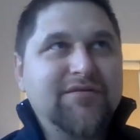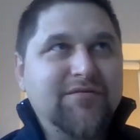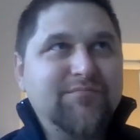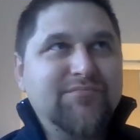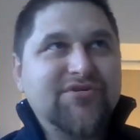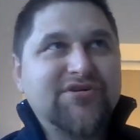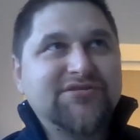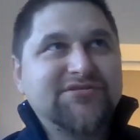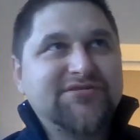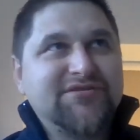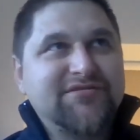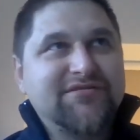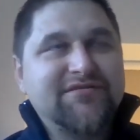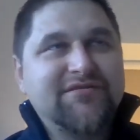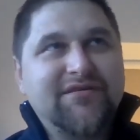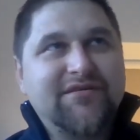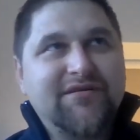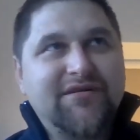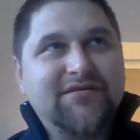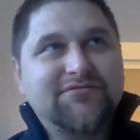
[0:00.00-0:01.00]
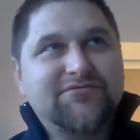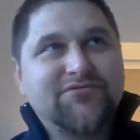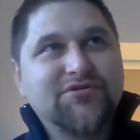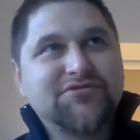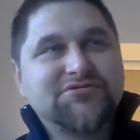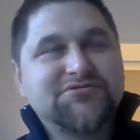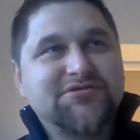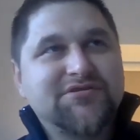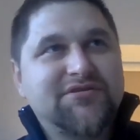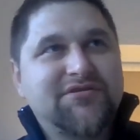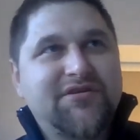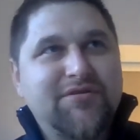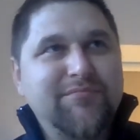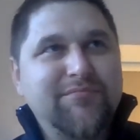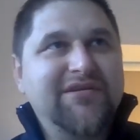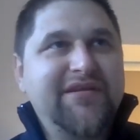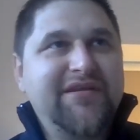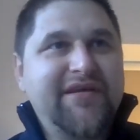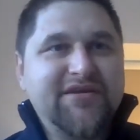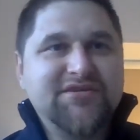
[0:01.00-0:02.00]
murder, torture,
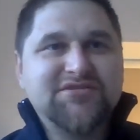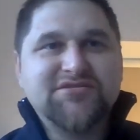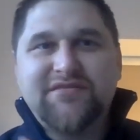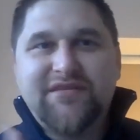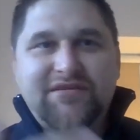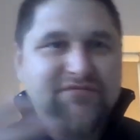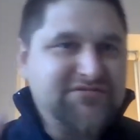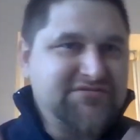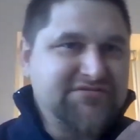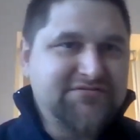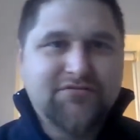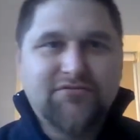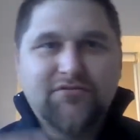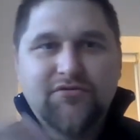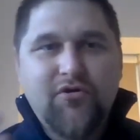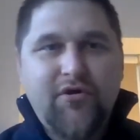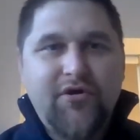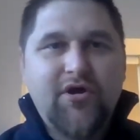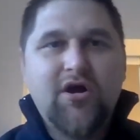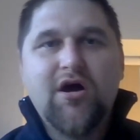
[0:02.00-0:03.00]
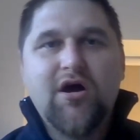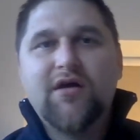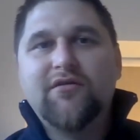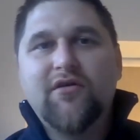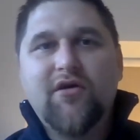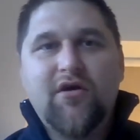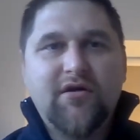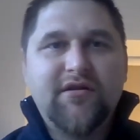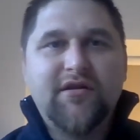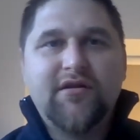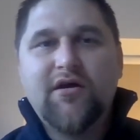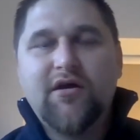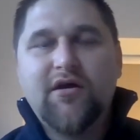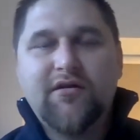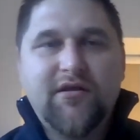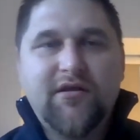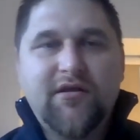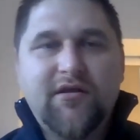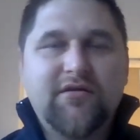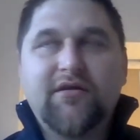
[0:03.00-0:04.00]
humiliation. It was going on and on and on
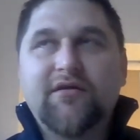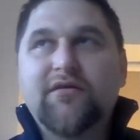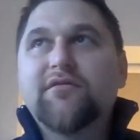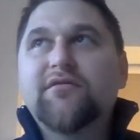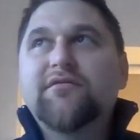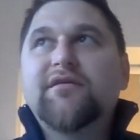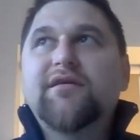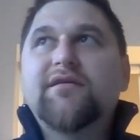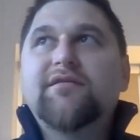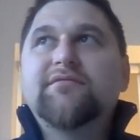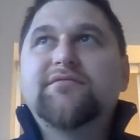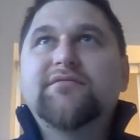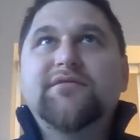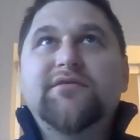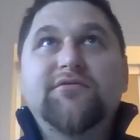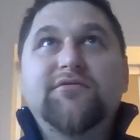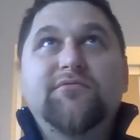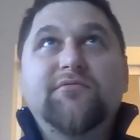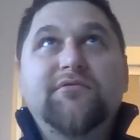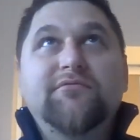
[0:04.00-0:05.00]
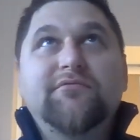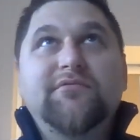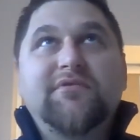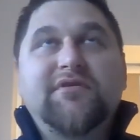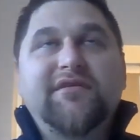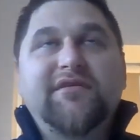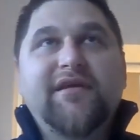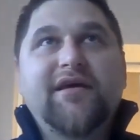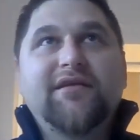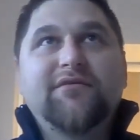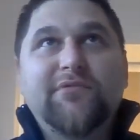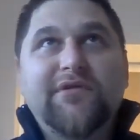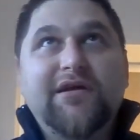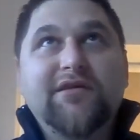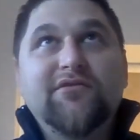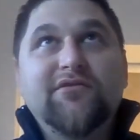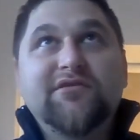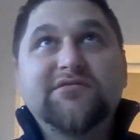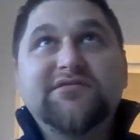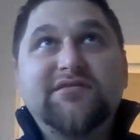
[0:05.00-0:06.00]
and on. In the end, when I
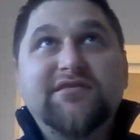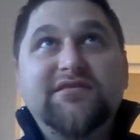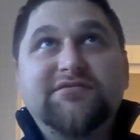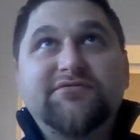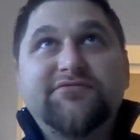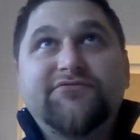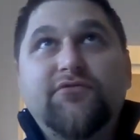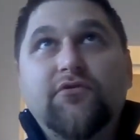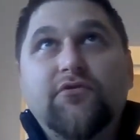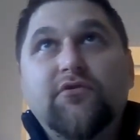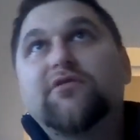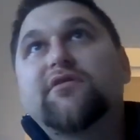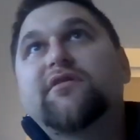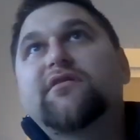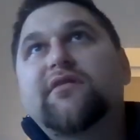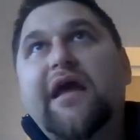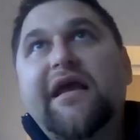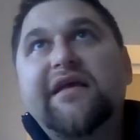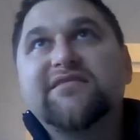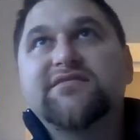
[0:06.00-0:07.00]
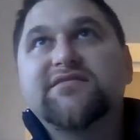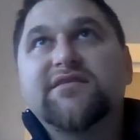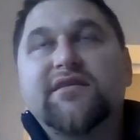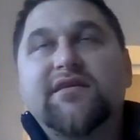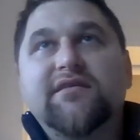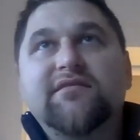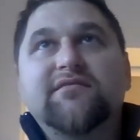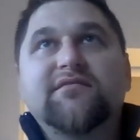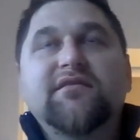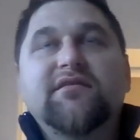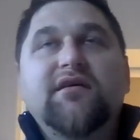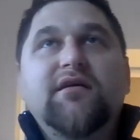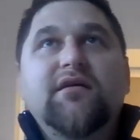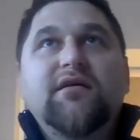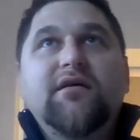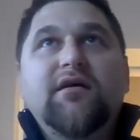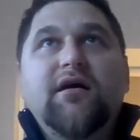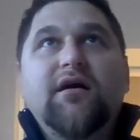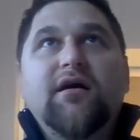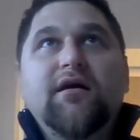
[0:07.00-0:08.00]
looked at these 4 case studies,
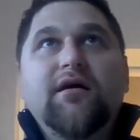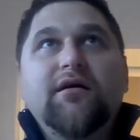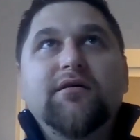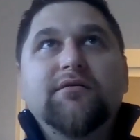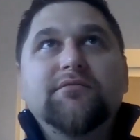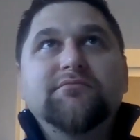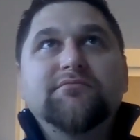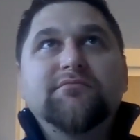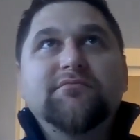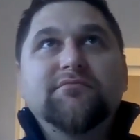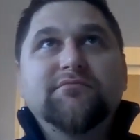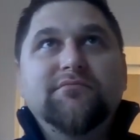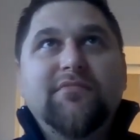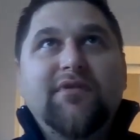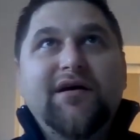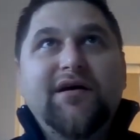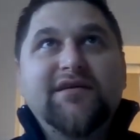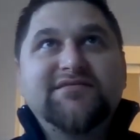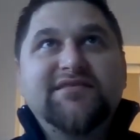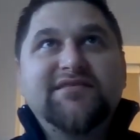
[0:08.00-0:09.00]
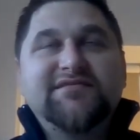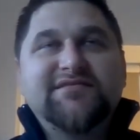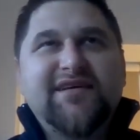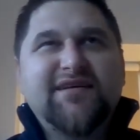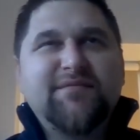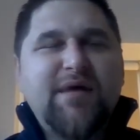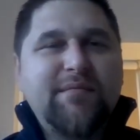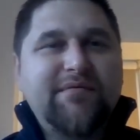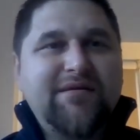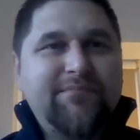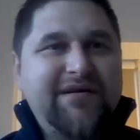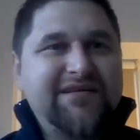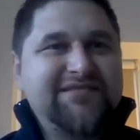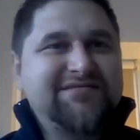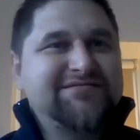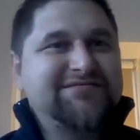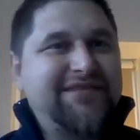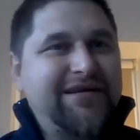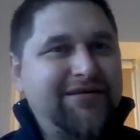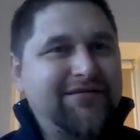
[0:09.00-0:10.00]
I decided maybe the
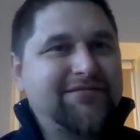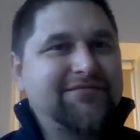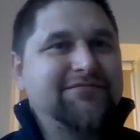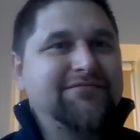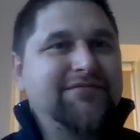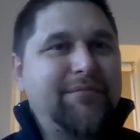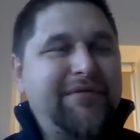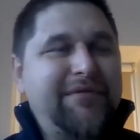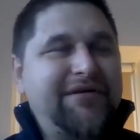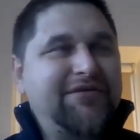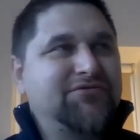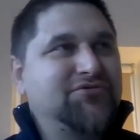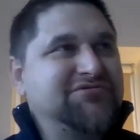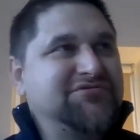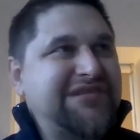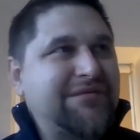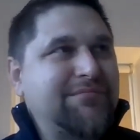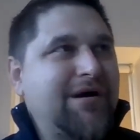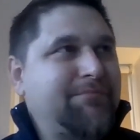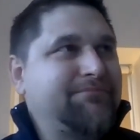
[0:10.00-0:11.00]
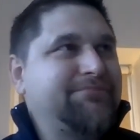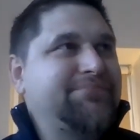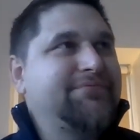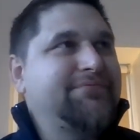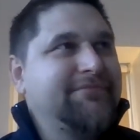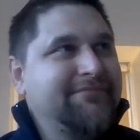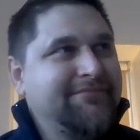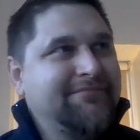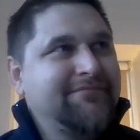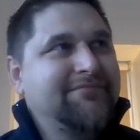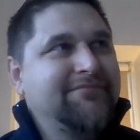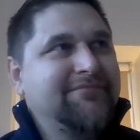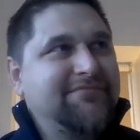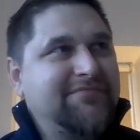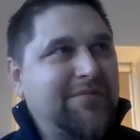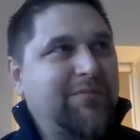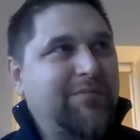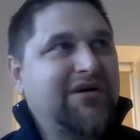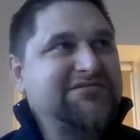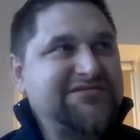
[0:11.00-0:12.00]
best thing, to sum up
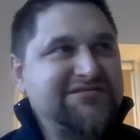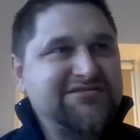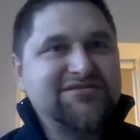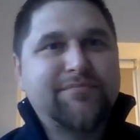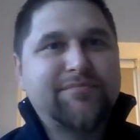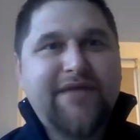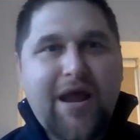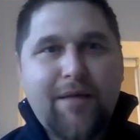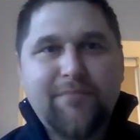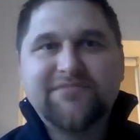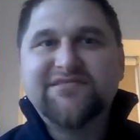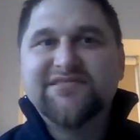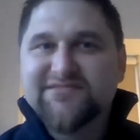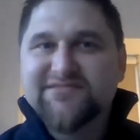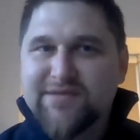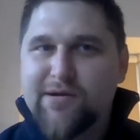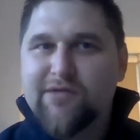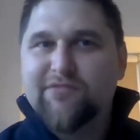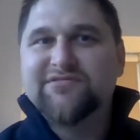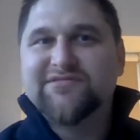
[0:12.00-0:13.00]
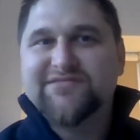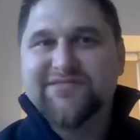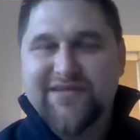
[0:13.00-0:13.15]
the Bosnian Serb camp system, I would